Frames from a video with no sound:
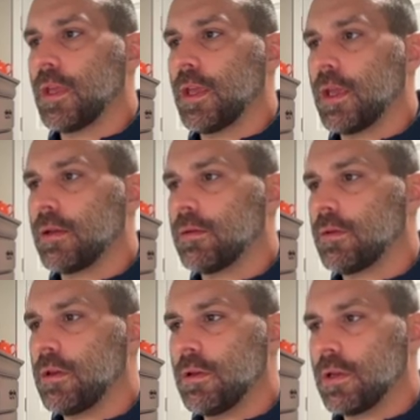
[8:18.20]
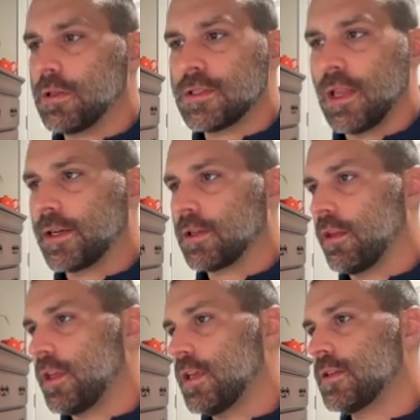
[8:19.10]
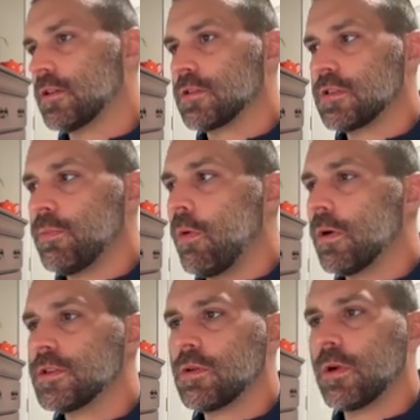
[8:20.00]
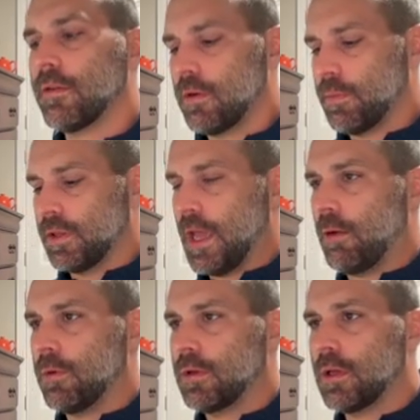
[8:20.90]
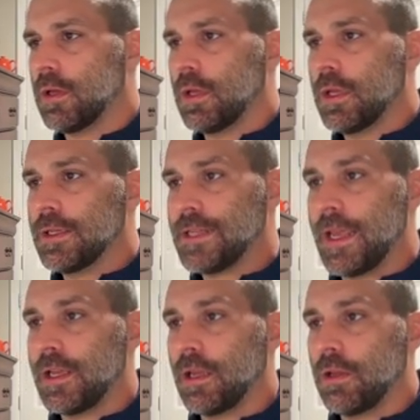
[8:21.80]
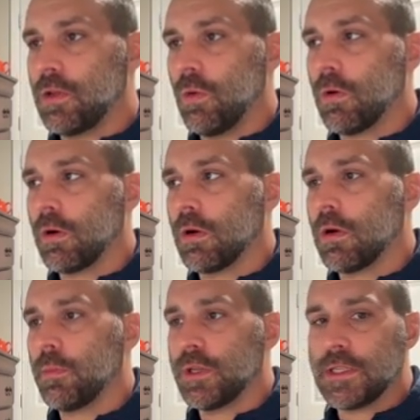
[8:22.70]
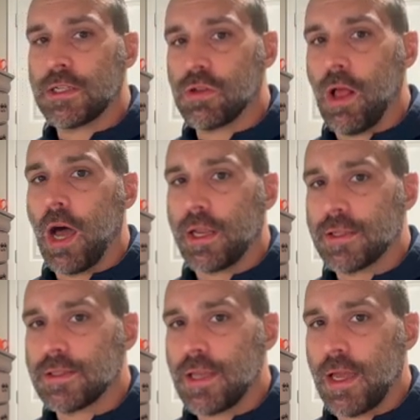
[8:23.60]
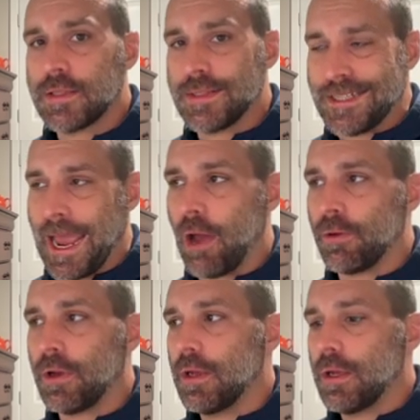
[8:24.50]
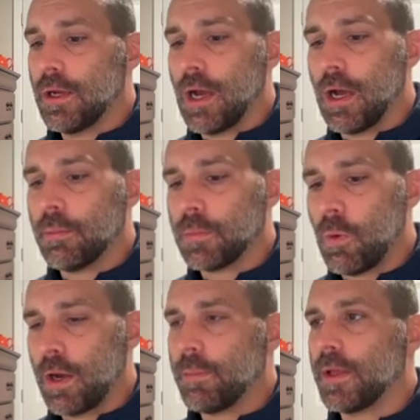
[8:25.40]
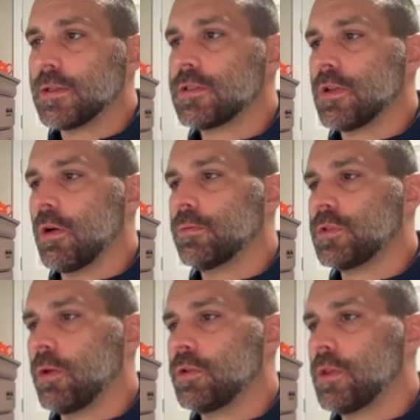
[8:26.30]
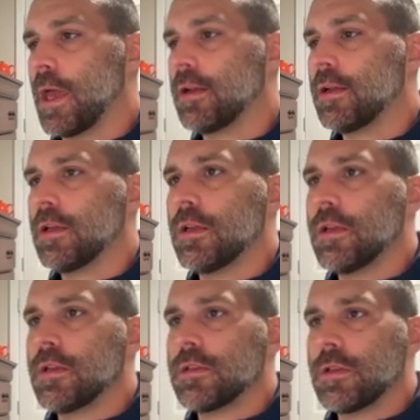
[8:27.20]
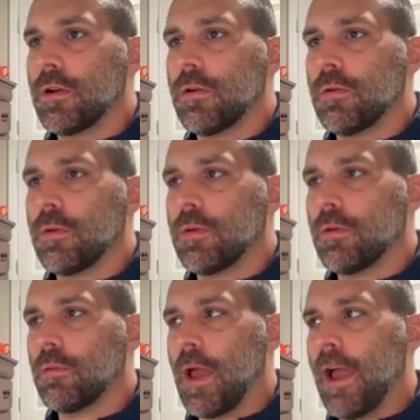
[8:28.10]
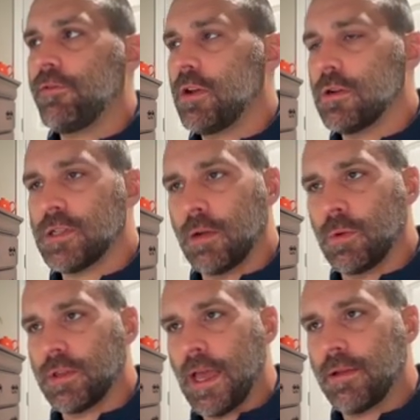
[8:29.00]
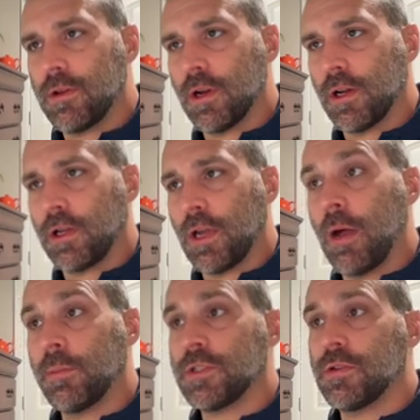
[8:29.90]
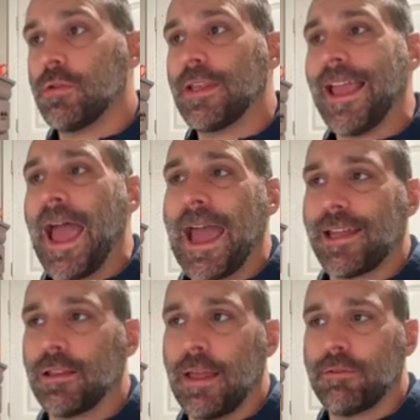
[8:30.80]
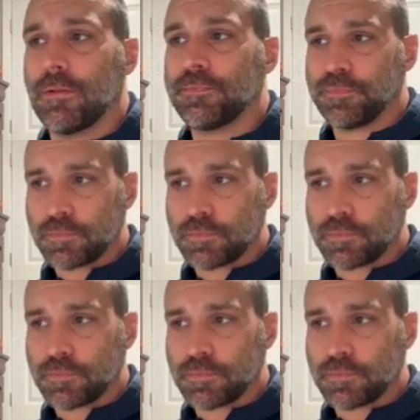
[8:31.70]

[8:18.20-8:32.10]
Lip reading: And you could select all these or sports or whatever, but that would take your potential audience size down quite a bit. So don't do that. So after you're done with that, you're going to come to the ad level.